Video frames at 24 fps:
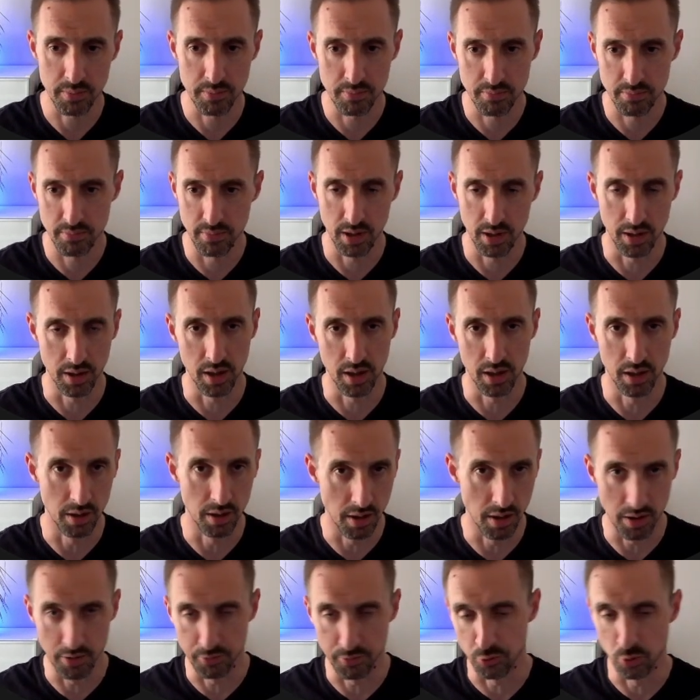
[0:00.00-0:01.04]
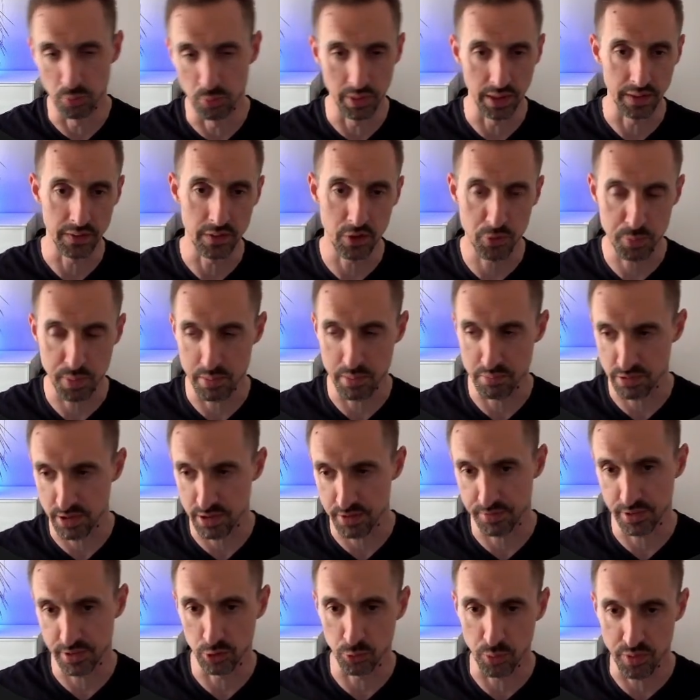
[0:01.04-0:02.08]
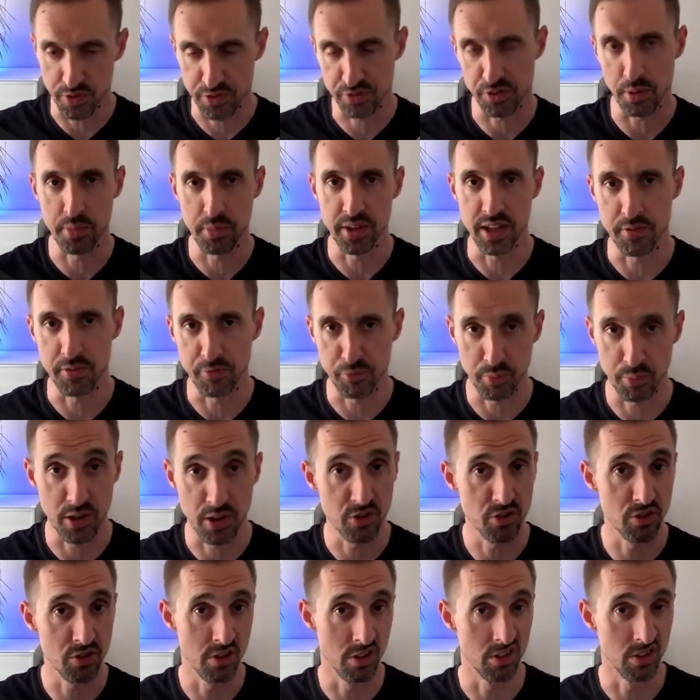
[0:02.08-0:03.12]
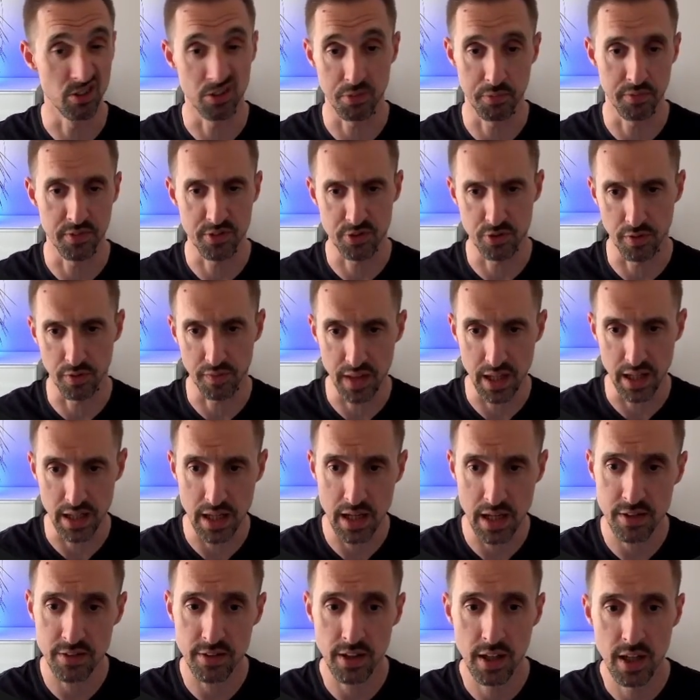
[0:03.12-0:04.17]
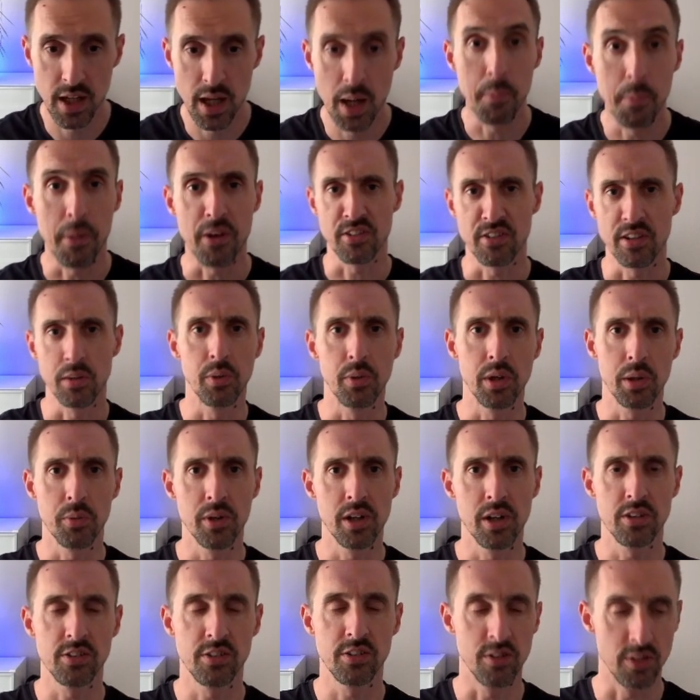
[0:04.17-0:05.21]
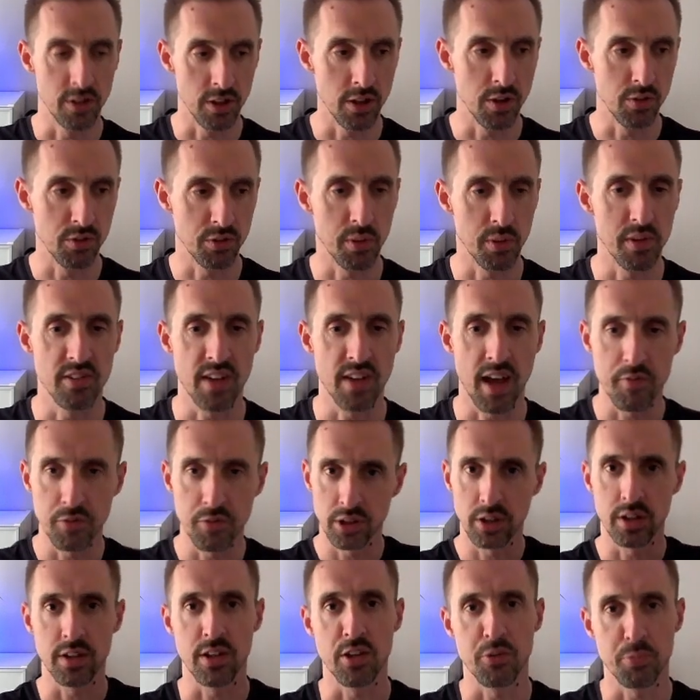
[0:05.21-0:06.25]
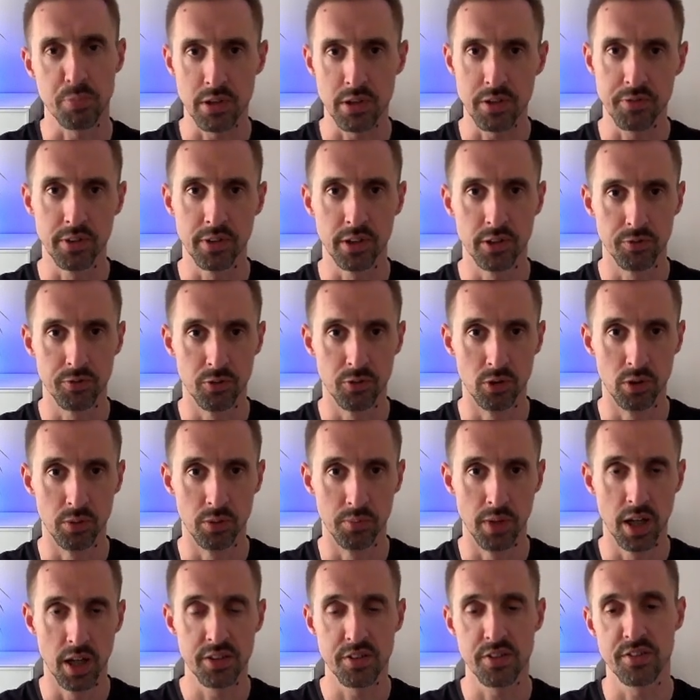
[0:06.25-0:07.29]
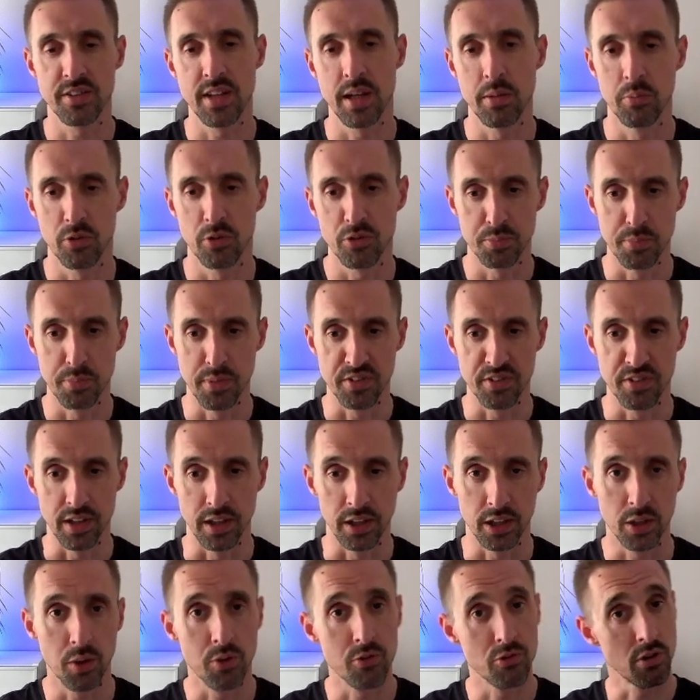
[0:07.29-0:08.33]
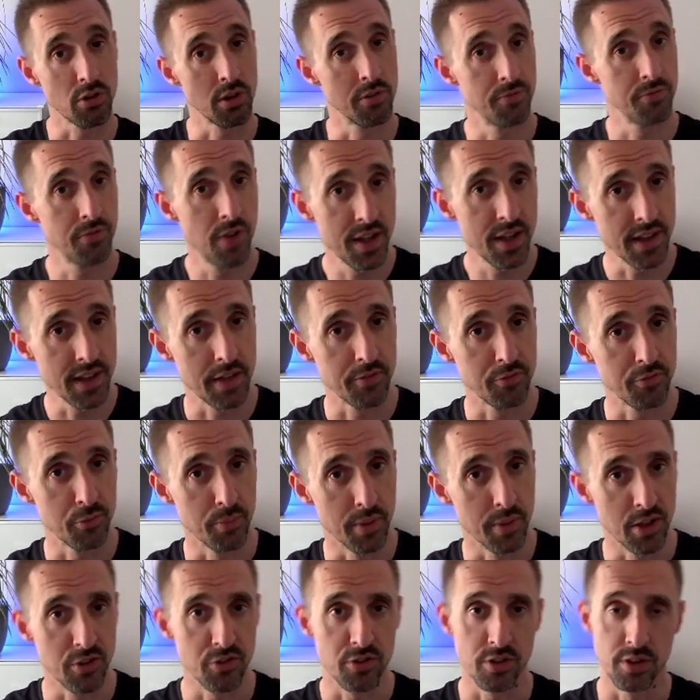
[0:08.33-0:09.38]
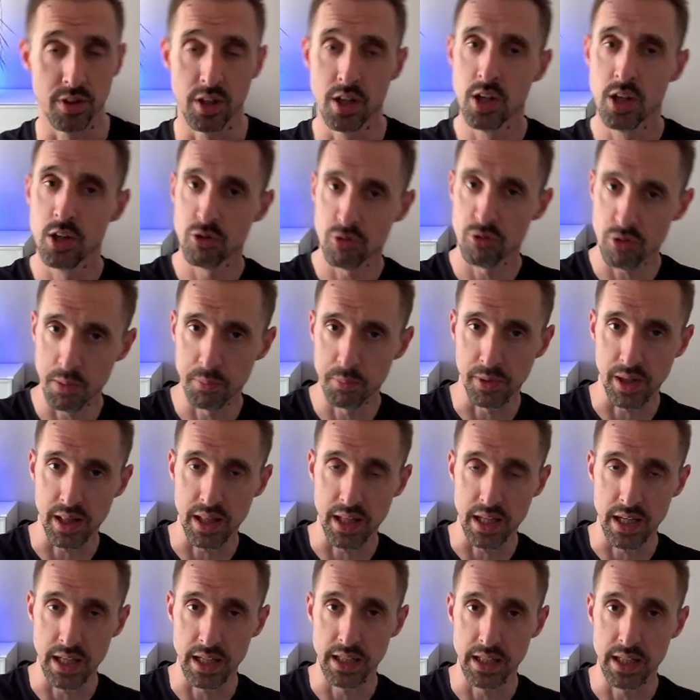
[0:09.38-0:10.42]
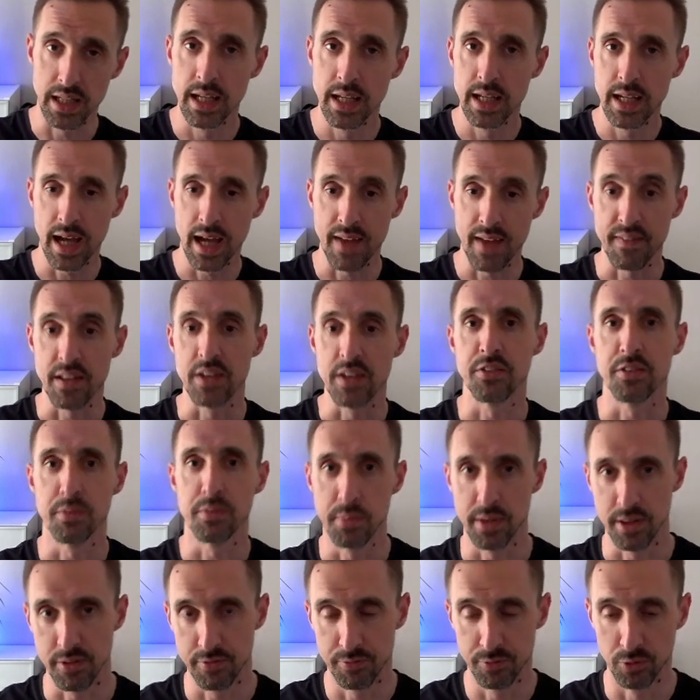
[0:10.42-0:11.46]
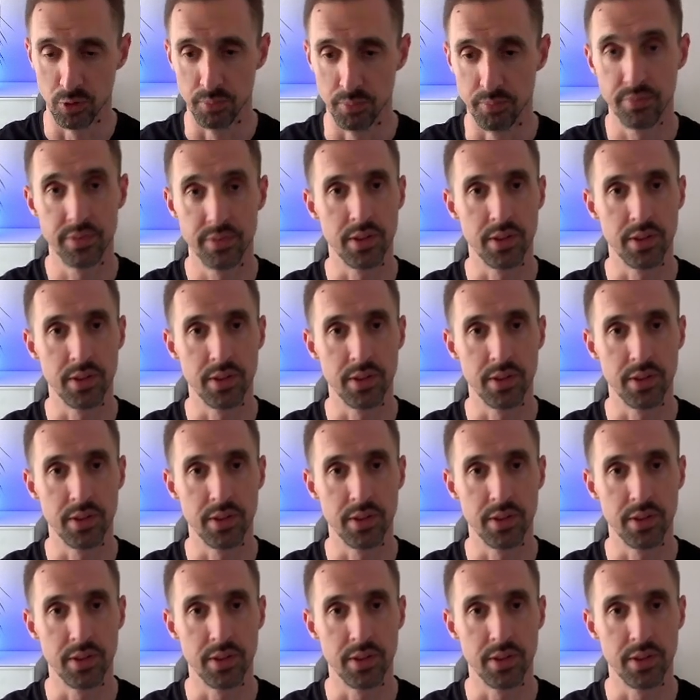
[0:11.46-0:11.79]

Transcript: A form link that's been pre-filled with some of the information and some of it's not there yet. Basically what I wanted to do is I wanted to have a look at this pre-filled form, understand what's missing, go and try and find that information, try and put it in, and then submit the form.